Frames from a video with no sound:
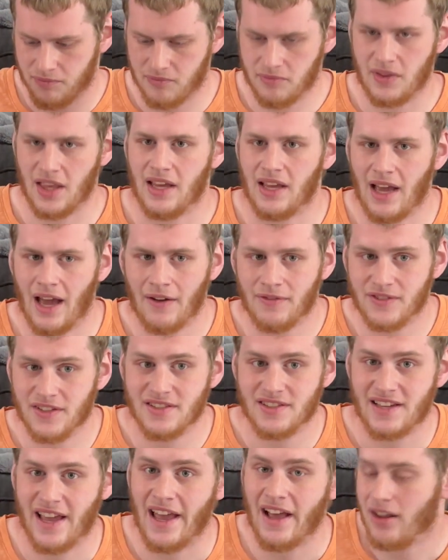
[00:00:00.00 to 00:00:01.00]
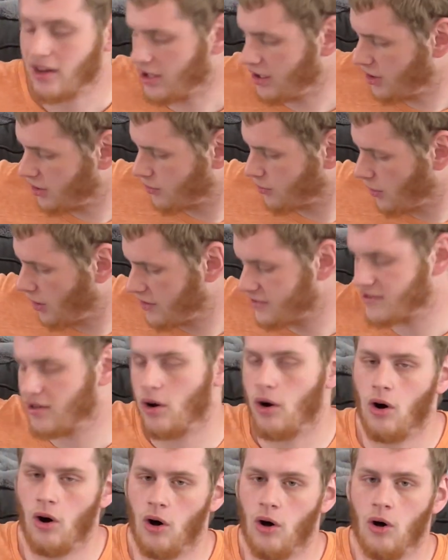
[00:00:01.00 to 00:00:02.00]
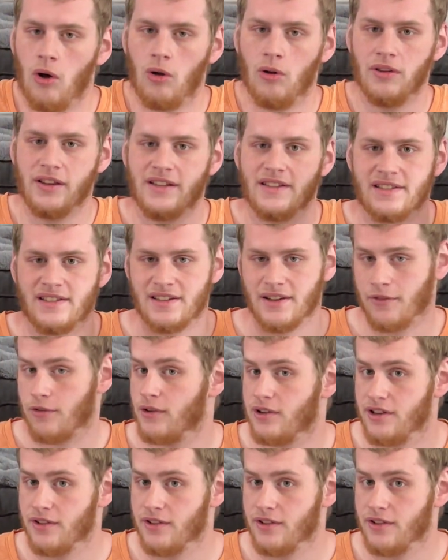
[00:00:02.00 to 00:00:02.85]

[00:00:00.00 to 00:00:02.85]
they have to scale it across all these different